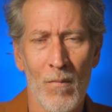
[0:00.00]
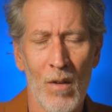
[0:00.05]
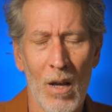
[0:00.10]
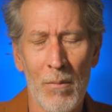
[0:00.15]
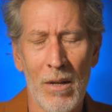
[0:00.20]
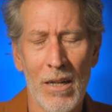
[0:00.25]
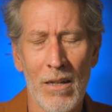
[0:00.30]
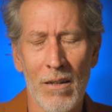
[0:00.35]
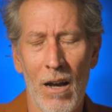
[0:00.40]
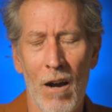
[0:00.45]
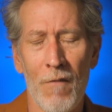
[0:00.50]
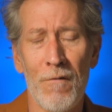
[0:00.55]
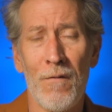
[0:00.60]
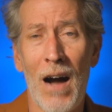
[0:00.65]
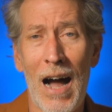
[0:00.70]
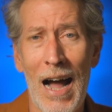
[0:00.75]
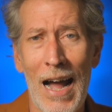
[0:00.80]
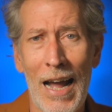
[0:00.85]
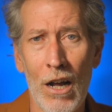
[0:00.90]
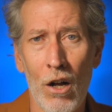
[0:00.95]
mean, a
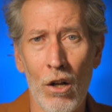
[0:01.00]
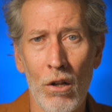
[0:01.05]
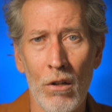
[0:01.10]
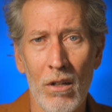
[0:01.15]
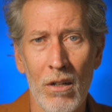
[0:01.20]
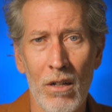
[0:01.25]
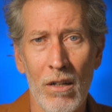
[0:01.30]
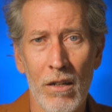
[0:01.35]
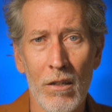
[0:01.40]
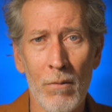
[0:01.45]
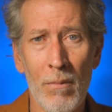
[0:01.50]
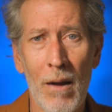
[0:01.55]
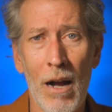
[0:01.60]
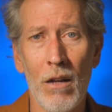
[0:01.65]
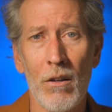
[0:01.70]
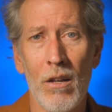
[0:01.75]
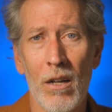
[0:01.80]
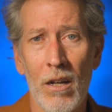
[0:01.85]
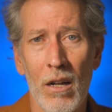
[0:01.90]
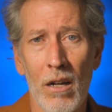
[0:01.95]
file. It's
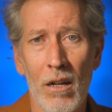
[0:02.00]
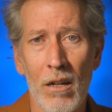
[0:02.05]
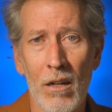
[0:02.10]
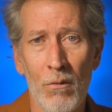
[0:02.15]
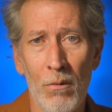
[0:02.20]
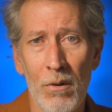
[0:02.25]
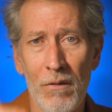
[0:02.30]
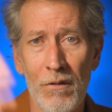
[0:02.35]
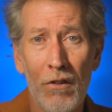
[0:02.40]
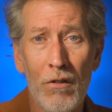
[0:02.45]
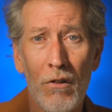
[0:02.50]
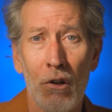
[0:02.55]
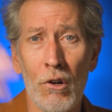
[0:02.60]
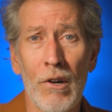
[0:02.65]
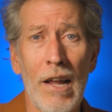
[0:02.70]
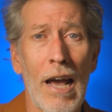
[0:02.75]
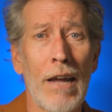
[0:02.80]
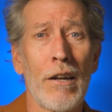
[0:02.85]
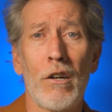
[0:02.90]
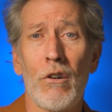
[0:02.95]
about, we've just
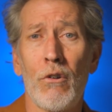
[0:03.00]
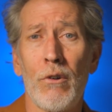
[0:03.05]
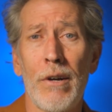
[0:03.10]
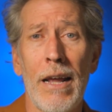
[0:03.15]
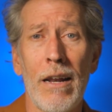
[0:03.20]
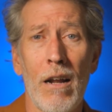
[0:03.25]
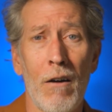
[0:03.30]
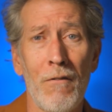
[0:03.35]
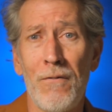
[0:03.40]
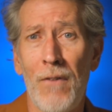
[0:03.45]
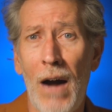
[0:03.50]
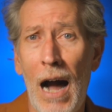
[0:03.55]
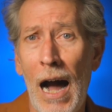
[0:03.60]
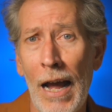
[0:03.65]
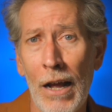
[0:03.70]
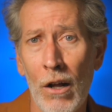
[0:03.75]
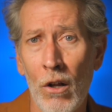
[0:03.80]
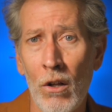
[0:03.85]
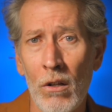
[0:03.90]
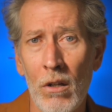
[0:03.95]
learned how to create a
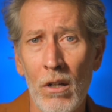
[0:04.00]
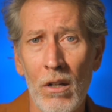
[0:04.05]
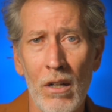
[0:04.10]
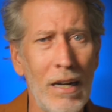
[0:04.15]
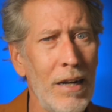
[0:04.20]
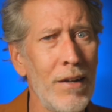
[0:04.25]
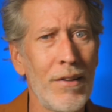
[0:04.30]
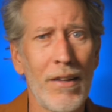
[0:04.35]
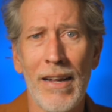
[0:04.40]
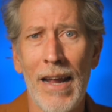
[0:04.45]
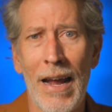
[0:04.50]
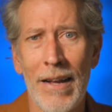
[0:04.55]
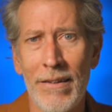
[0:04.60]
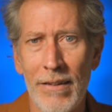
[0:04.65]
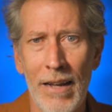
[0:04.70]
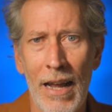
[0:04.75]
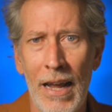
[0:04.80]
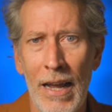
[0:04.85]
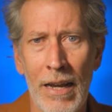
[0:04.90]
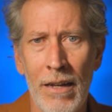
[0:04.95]
file in the
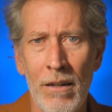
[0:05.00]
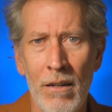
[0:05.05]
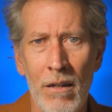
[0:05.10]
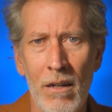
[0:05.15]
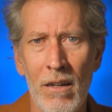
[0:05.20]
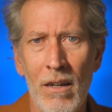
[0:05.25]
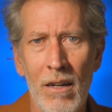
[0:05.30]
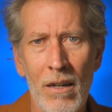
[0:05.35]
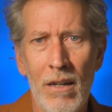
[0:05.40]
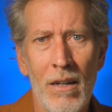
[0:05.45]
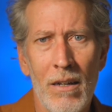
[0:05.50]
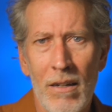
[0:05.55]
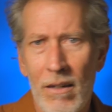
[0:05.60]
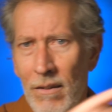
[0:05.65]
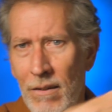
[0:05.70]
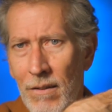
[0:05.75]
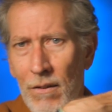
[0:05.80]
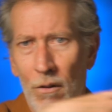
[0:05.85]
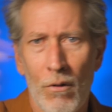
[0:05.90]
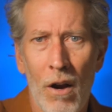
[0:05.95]
Cascade.
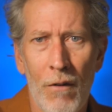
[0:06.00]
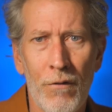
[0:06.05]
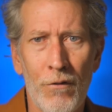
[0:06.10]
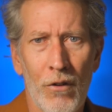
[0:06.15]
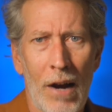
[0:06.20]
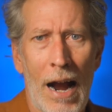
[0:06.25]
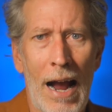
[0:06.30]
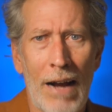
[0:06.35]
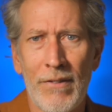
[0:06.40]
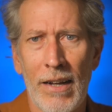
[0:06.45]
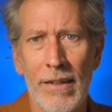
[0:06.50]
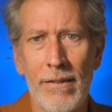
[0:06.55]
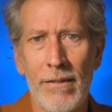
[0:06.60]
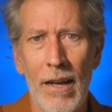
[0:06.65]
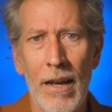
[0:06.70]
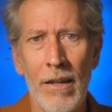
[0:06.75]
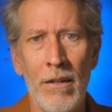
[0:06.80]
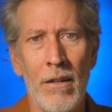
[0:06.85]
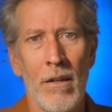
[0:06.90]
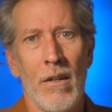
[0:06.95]
This is a rough draft, I
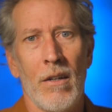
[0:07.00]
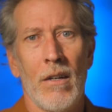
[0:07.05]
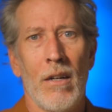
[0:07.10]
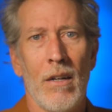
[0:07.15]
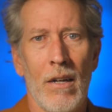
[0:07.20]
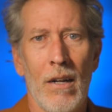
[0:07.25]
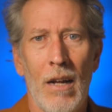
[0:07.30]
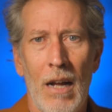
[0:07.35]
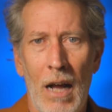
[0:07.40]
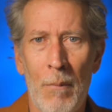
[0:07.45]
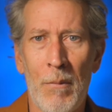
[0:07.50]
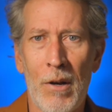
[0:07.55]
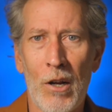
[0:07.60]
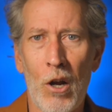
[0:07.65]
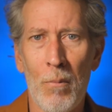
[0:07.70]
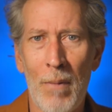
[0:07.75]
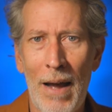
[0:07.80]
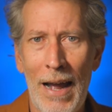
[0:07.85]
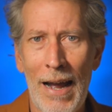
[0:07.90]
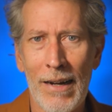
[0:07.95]
said. I'm going to
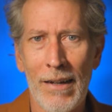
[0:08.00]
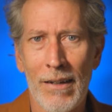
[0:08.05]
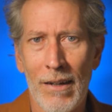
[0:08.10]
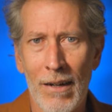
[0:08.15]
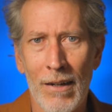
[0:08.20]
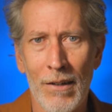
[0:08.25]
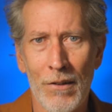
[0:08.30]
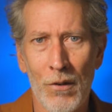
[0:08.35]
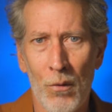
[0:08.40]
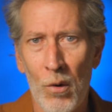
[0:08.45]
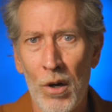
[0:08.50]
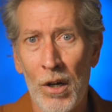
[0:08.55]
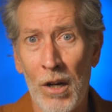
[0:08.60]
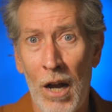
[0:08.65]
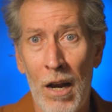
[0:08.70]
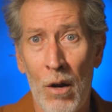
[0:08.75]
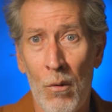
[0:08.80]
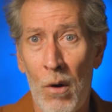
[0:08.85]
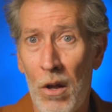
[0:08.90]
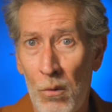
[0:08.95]
go back to work
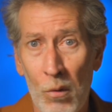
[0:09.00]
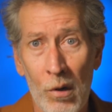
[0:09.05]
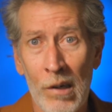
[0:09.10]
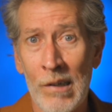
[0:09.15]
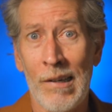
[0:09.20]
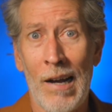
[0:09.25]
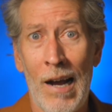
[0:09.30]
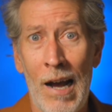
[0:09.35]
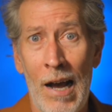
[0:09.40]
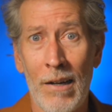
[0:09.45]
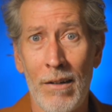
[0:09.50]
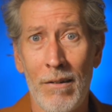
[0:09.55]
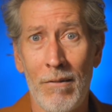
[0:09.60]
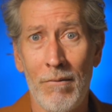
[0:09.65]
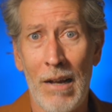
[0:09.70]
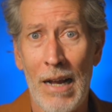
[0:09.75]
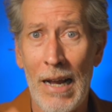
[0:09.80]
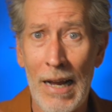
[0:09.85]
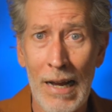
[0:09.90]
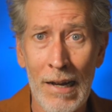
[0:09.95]
on it while the working's hot.
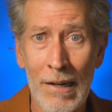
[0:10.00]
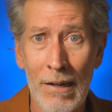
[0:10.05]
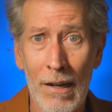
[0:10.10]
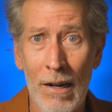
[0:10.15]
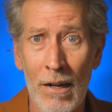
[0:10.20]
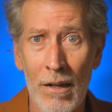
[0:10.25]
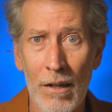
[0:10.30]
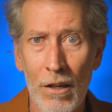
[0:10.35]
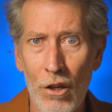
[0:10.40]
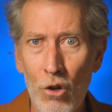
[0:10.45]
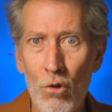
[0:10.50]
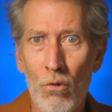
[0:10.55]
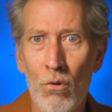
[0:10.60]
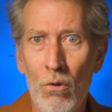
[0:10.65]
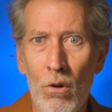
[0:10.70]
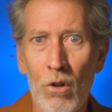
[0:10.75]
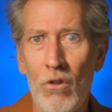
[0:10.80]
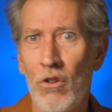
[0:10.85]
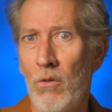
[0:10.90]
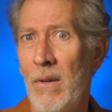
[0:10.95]
And
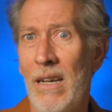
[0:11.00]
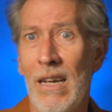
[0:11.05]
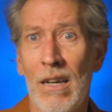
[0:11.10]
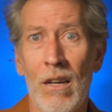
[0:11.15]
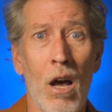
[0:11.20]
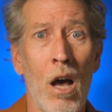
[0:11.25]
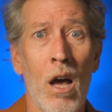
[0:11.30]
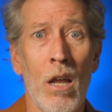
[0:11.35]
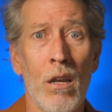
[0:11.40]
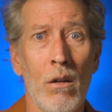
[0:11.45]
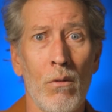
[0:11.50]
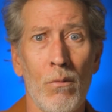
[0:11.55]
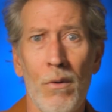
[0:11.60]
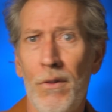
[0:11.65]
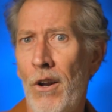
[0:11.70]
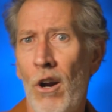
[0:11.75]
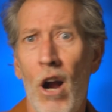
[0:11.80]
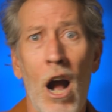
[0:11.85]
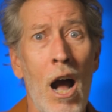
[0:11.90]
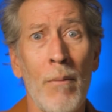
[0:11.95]
you should be getting on
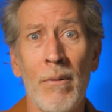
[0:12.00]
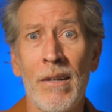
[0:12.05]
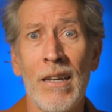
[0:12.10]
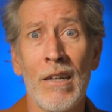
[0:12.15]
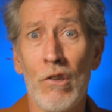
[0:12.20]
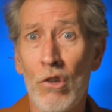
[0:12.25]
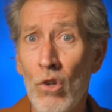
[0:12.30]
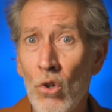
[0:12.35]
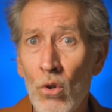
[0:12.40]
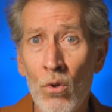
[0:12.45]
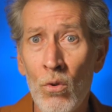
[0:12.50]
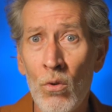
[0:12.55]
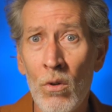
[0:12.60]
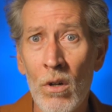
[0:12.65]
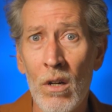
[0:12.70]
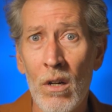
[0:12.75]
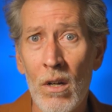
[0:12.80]
with your hobbying too.